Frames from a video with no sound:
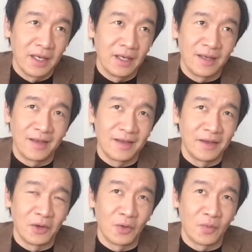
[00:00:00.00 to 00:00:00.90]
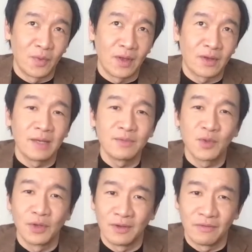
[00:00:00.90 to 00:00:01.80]
you know, there are times
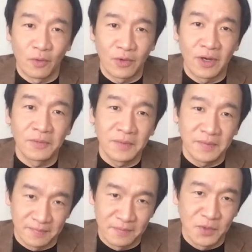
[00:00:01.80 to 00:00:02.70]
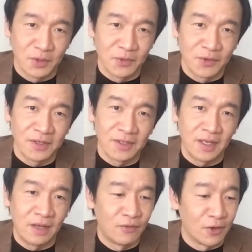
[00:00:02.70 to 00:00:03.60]
when you're in the foreground, you're doing it.
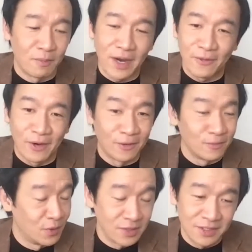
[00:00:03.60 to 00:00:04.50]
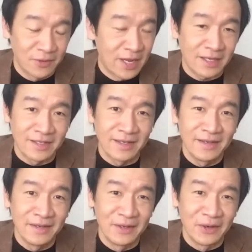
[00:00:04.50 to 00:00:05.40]
If you're in the background, you're still
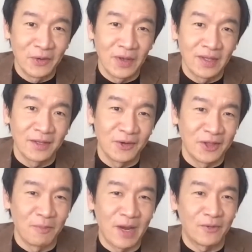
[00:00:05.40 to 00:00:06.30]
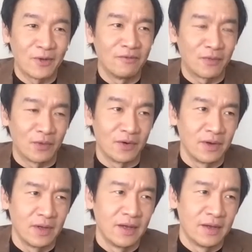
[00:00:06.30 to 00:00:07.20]
acting, you know, and then you're in the background
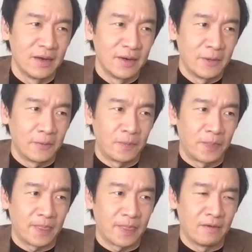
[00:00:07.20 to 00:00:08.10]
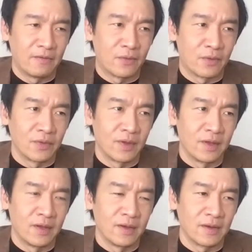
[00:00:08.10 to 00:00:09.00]
for for
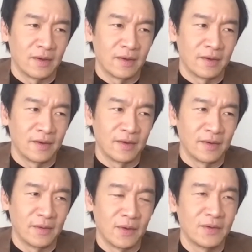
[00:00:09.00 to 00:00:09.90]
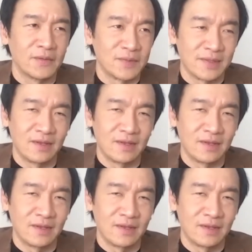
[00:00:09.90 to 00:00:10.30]
the uh, not